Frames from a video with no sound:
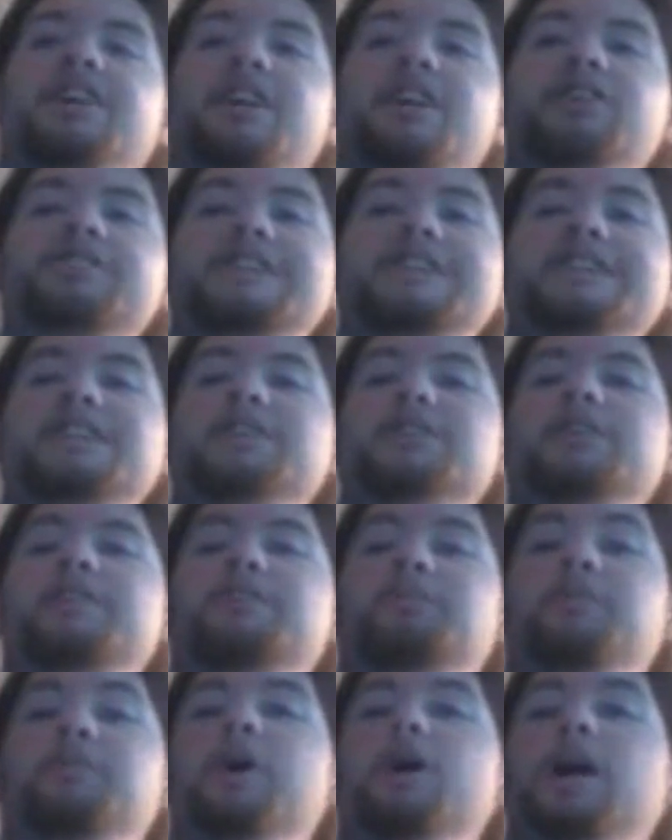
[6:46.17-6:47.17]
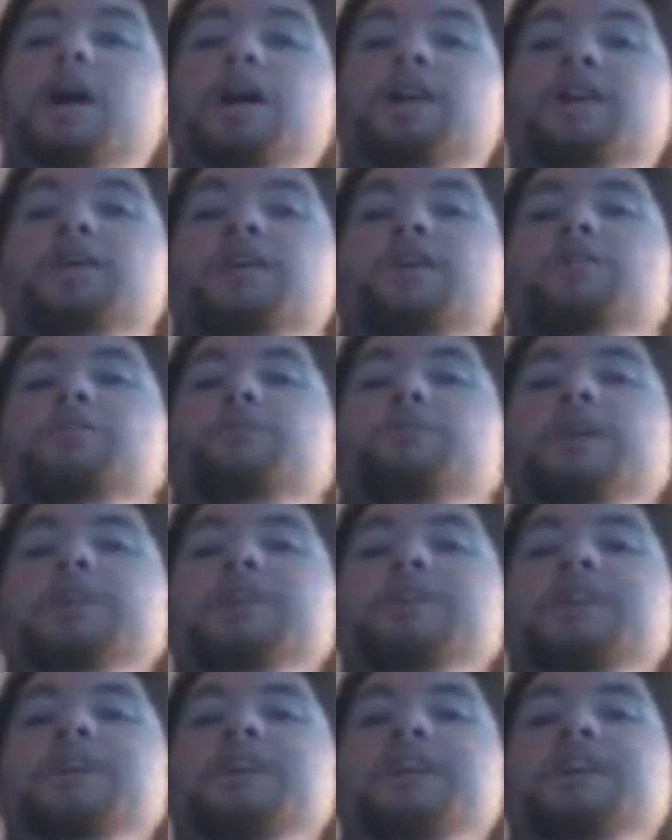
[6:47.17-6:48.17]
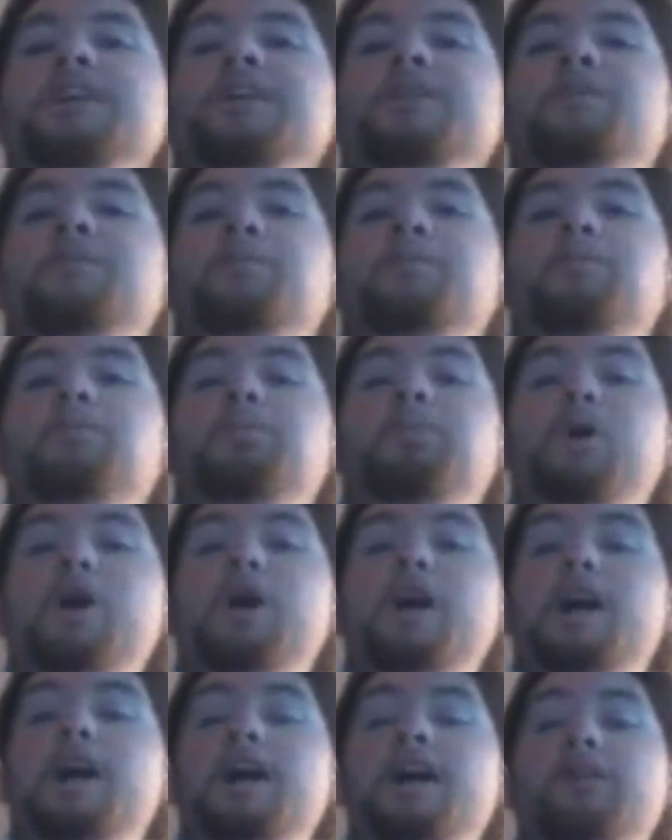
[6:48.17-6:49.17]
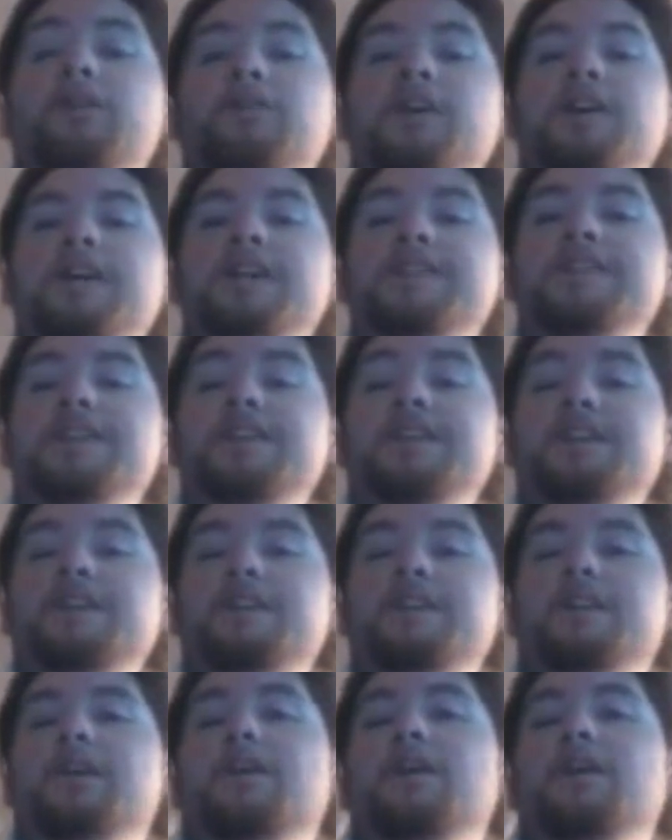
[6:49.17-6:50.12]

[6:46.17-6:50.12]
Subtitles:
season 1, we did what I only did